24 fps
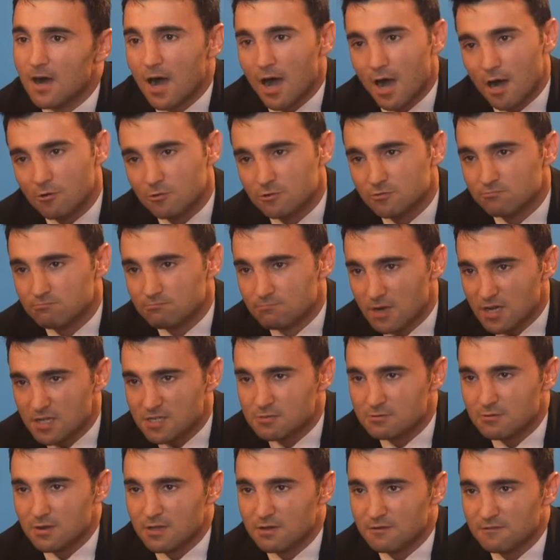I would
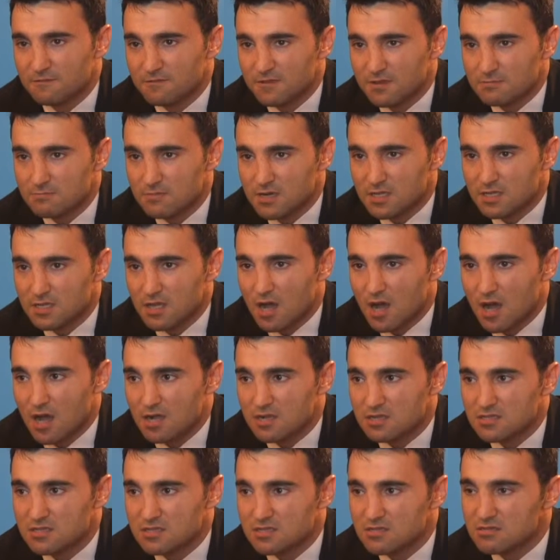much rather feed my
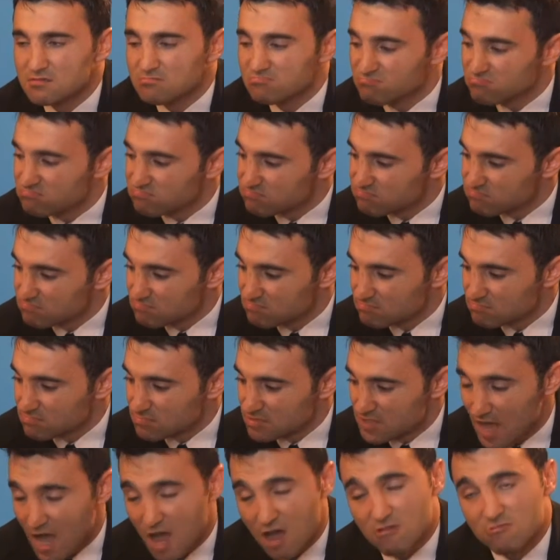dogs
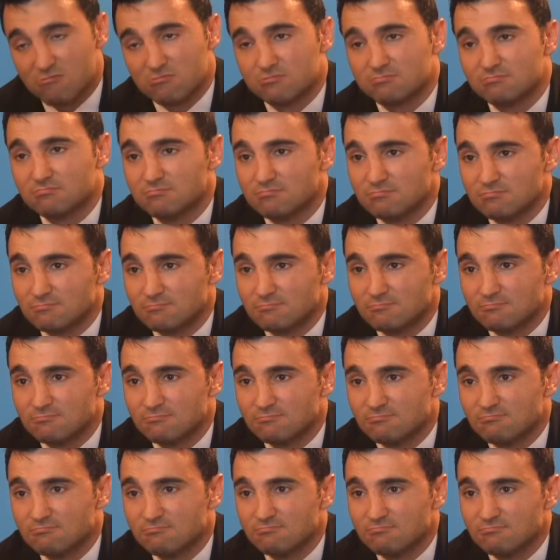now.
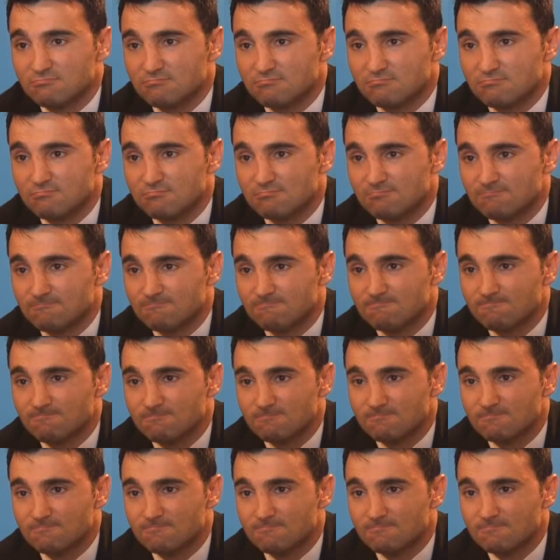Okay,
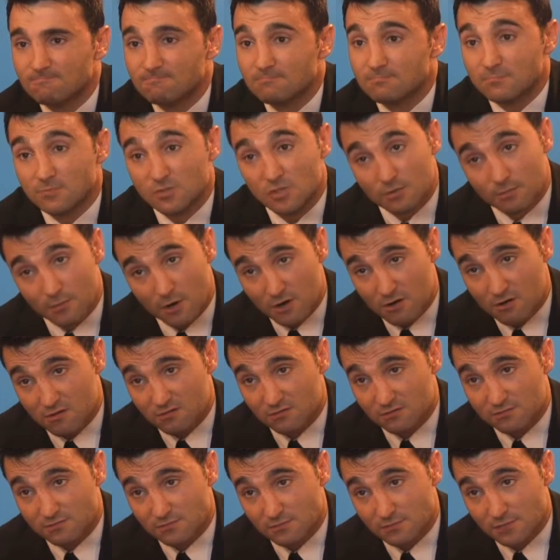tomorrow. Tomorrow?
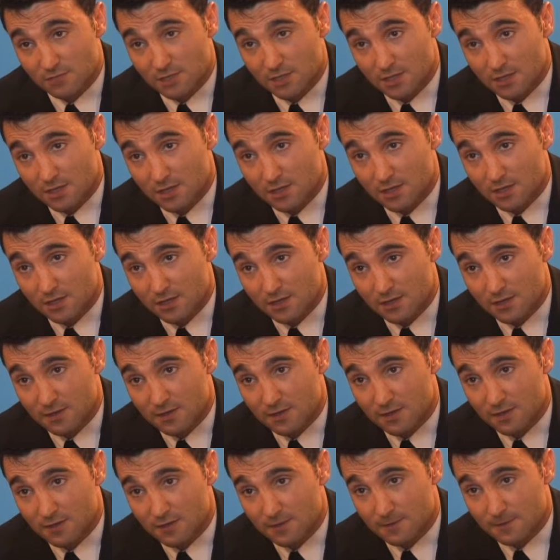
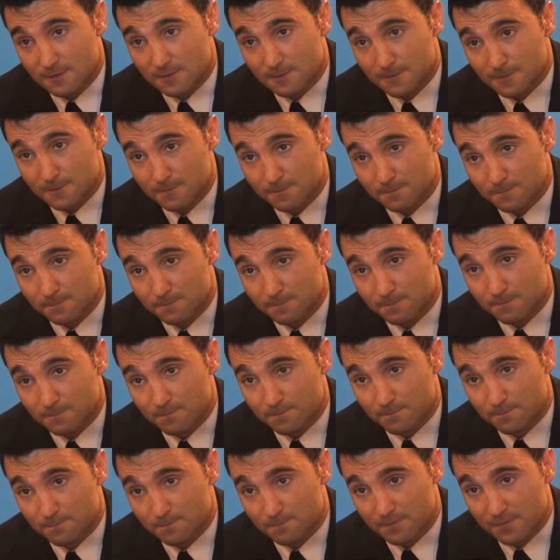Uh,
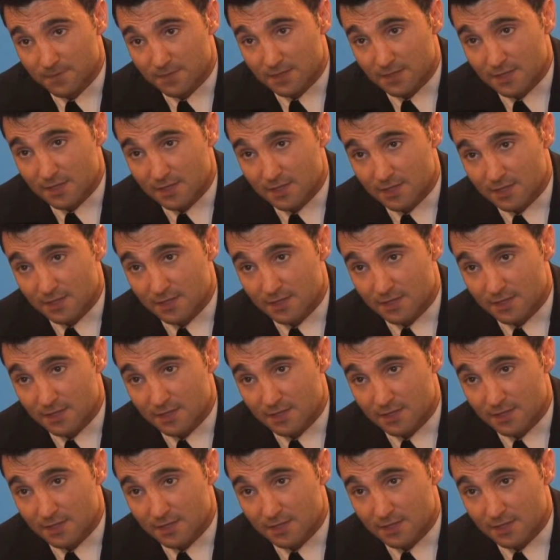midnight.